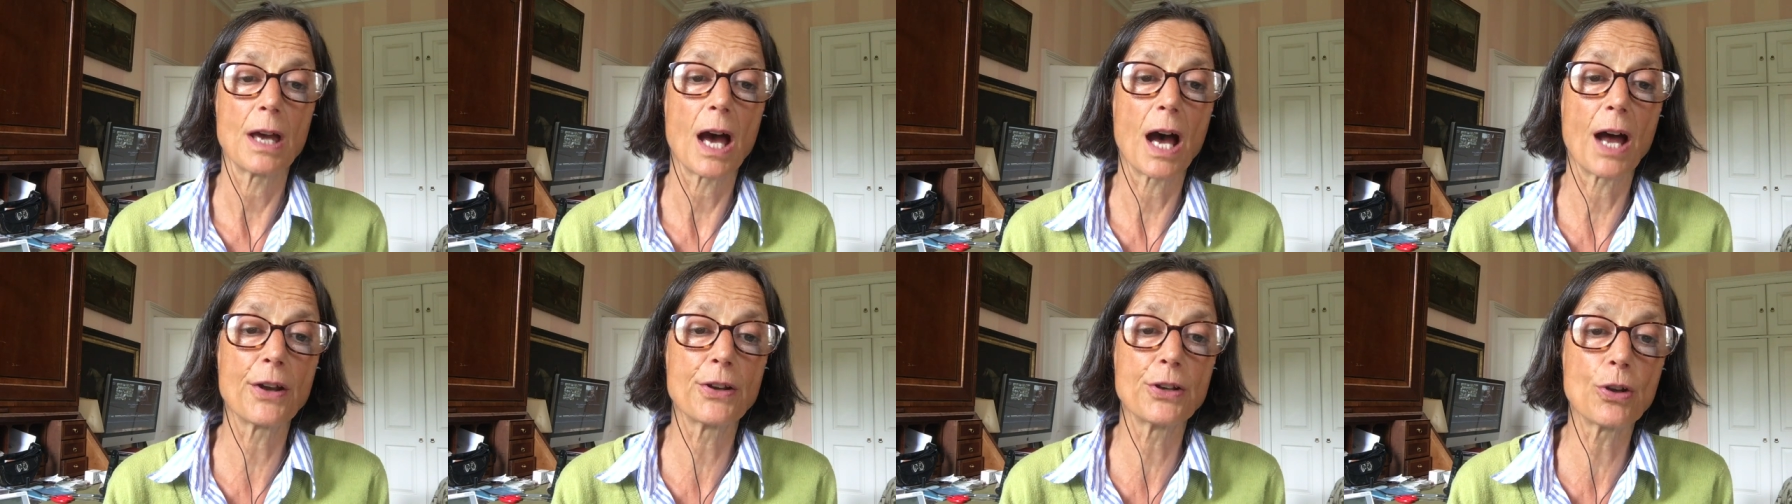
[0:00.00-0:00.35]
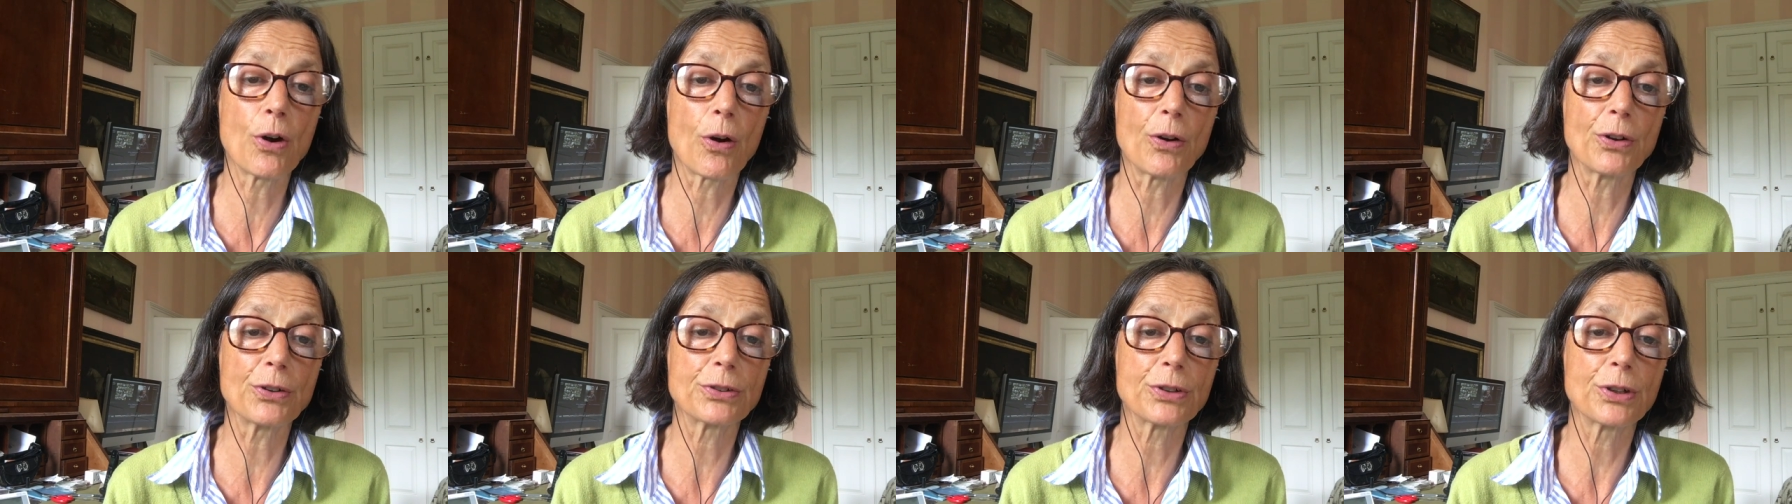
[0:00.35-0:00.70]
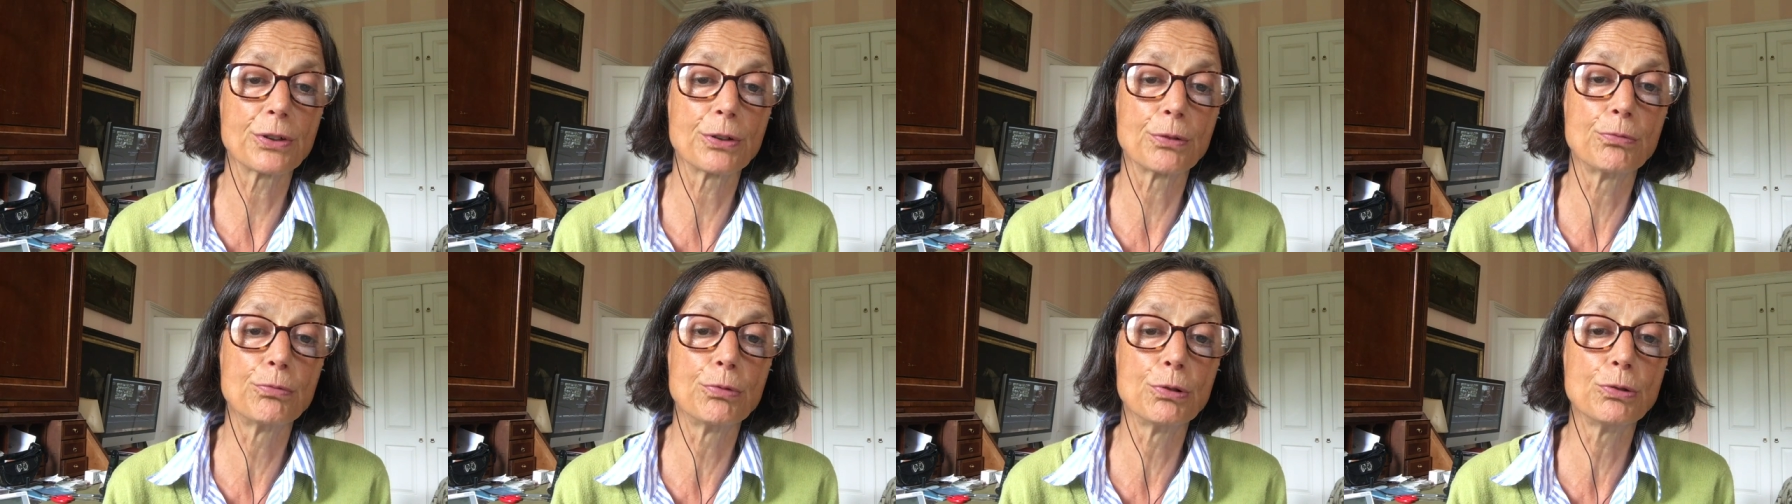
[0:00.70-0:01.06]
and not
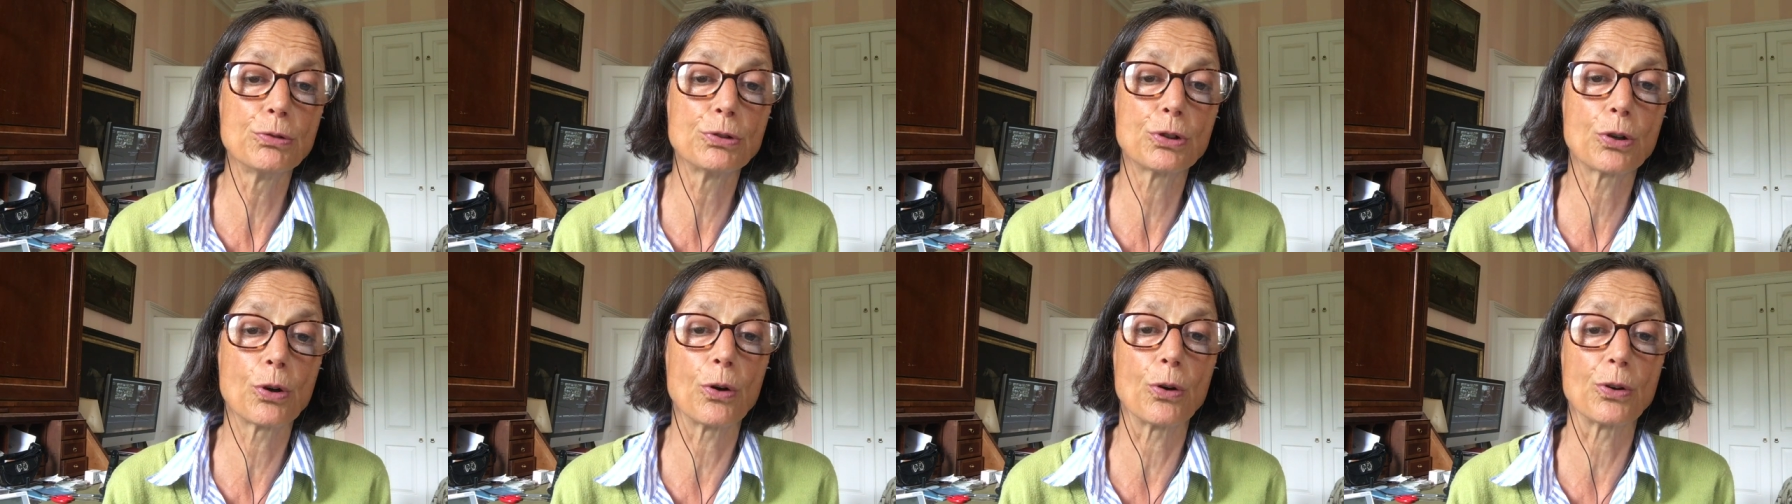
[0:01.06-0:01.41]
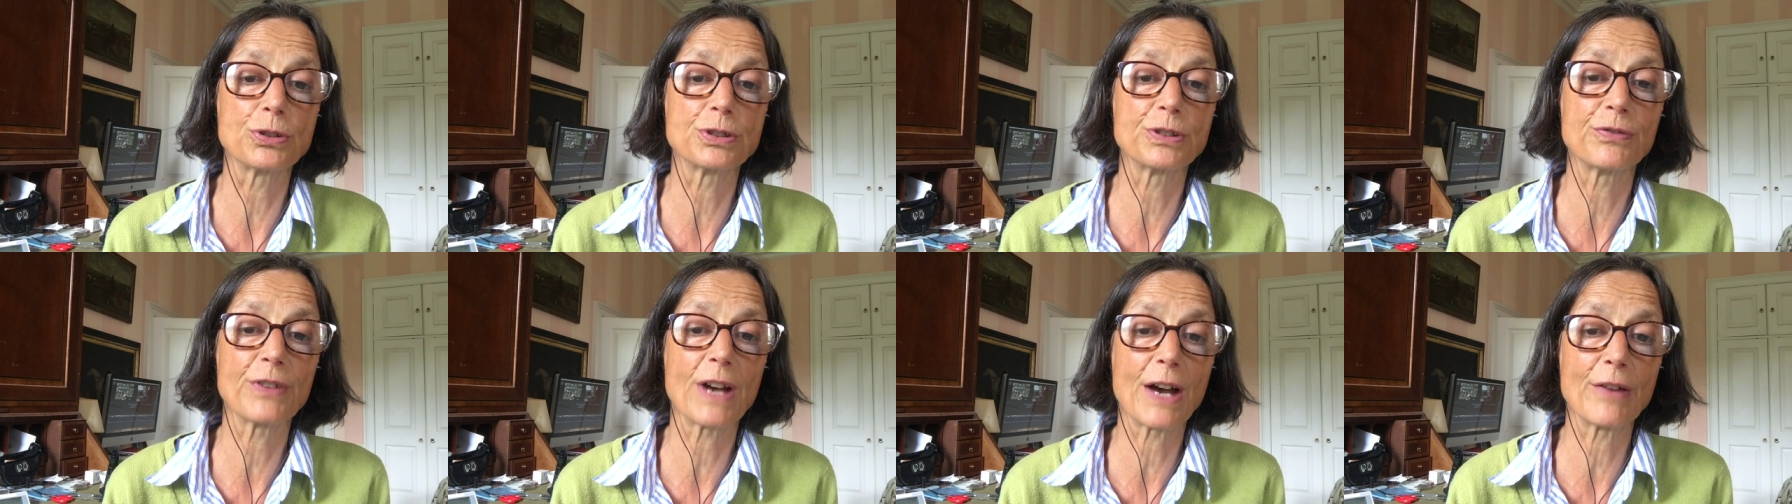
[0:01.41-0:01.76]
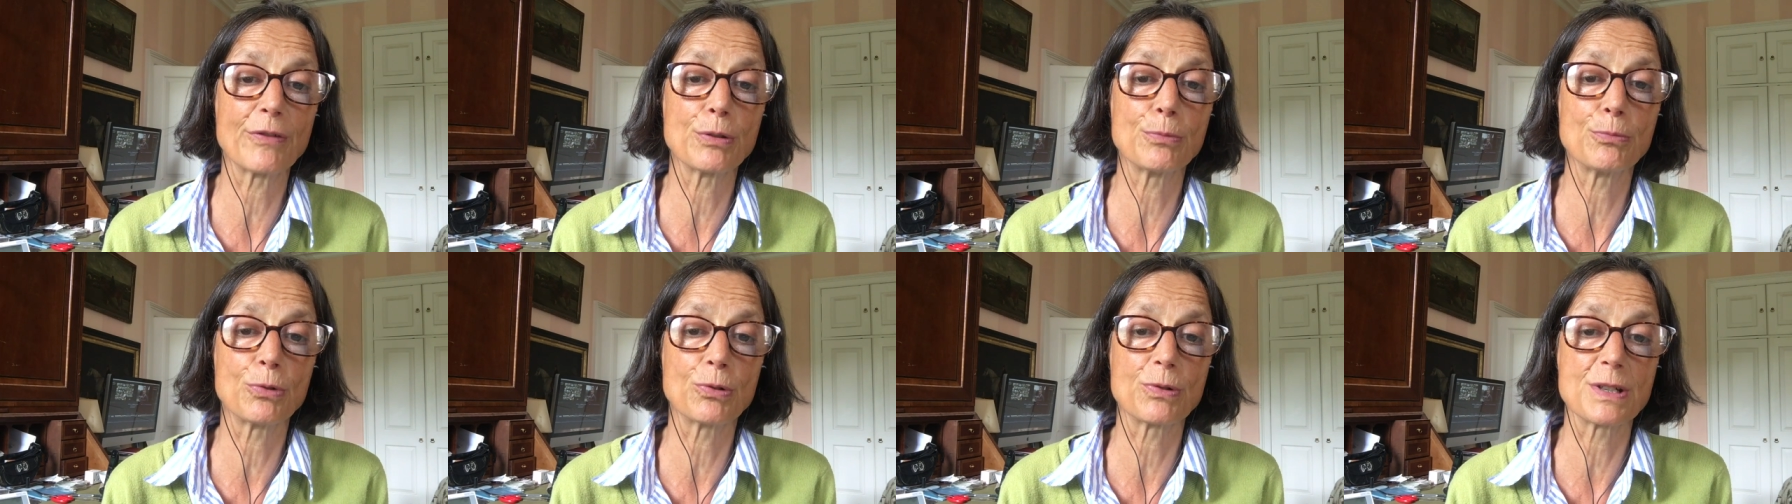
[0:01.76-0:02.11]
the root cause of
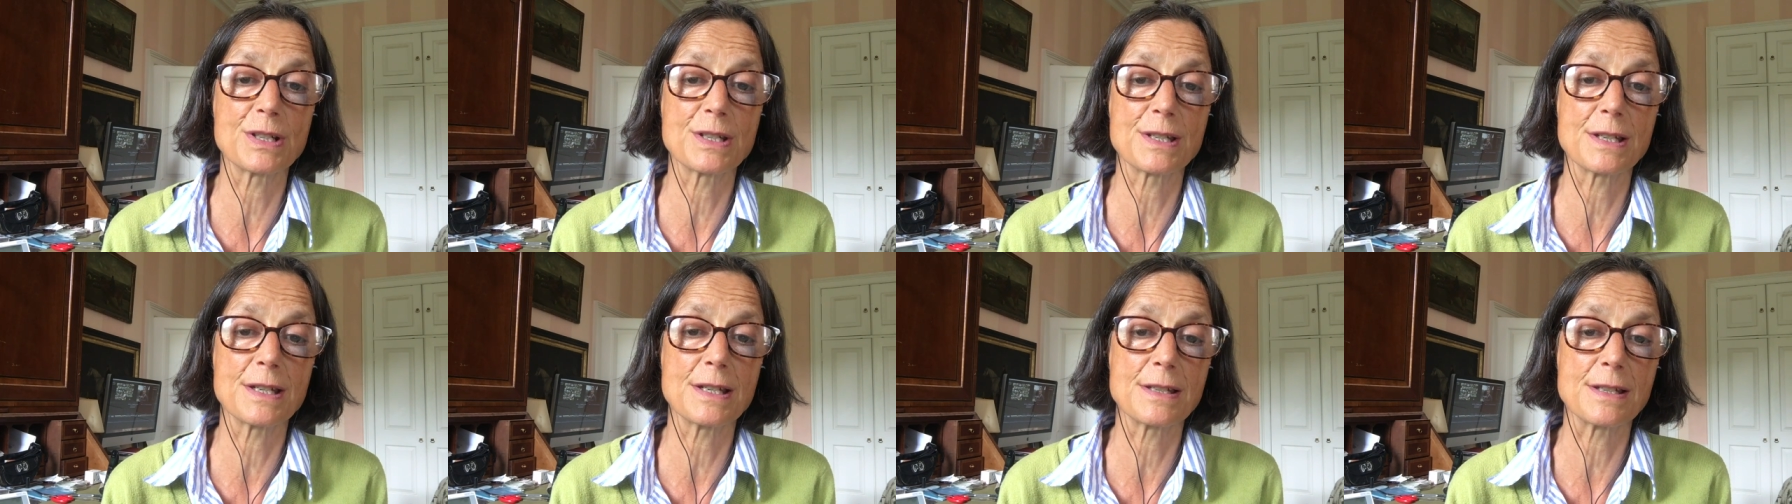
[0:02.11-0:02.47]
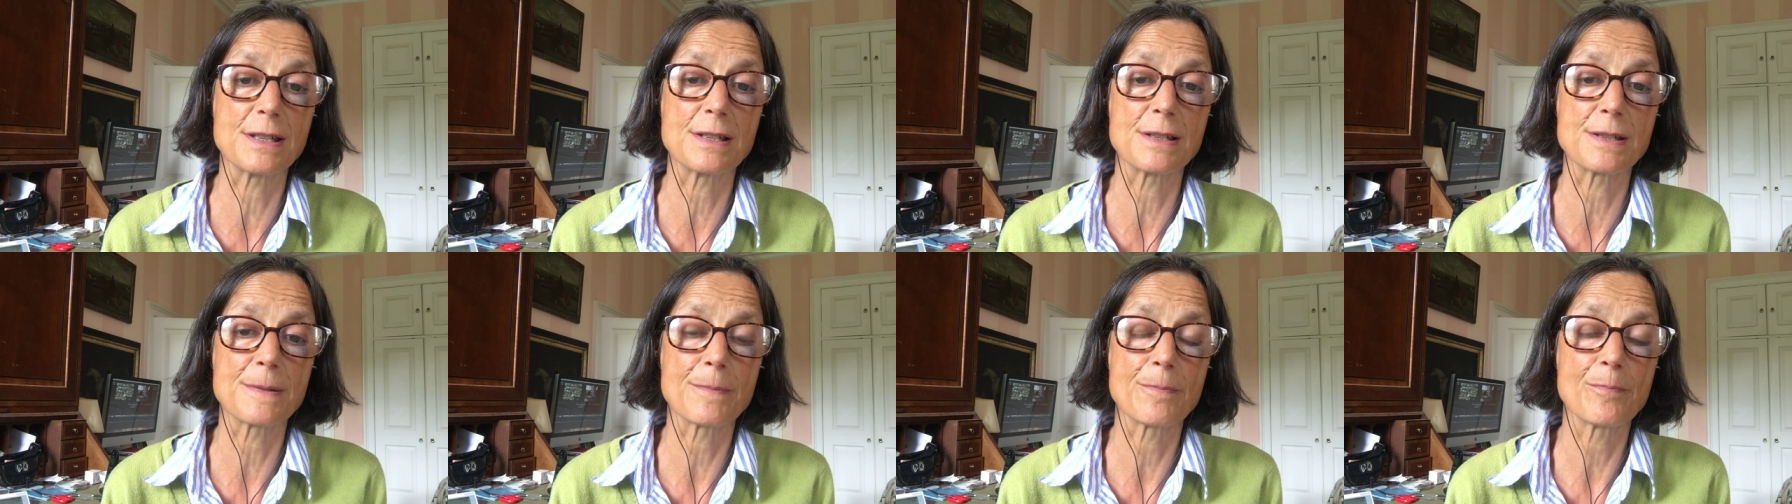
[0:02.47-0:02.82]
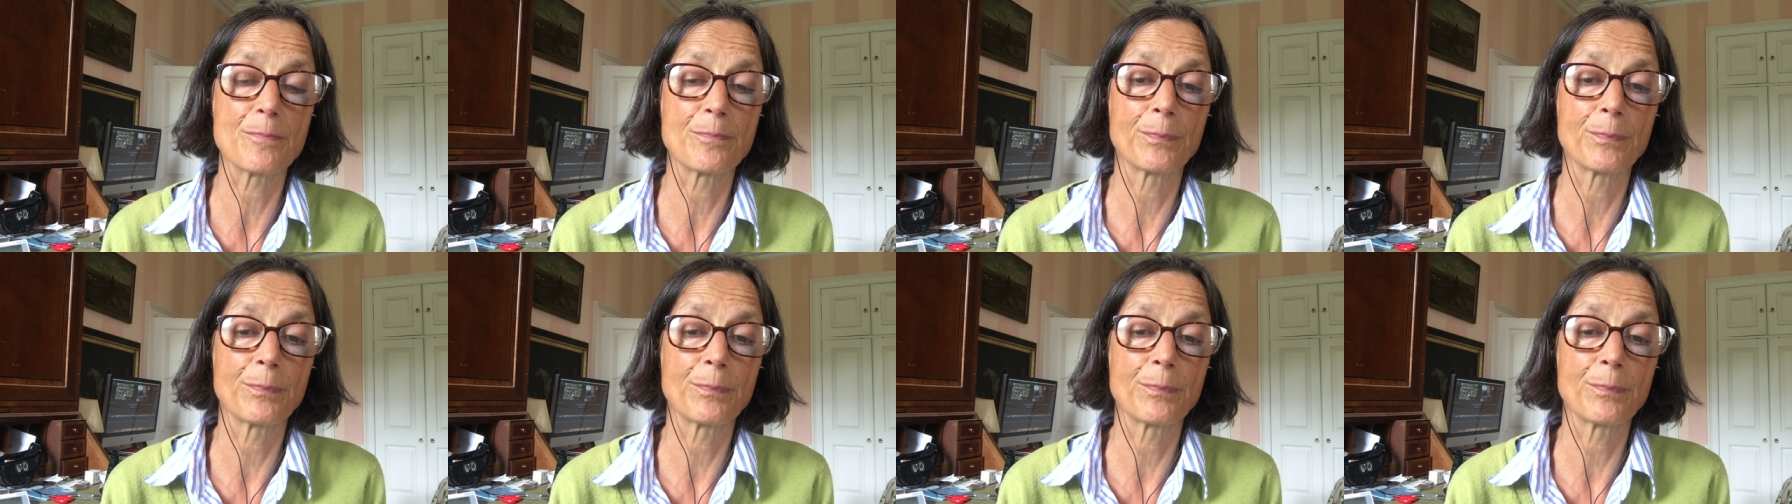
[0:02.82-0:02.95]
ever more diseases.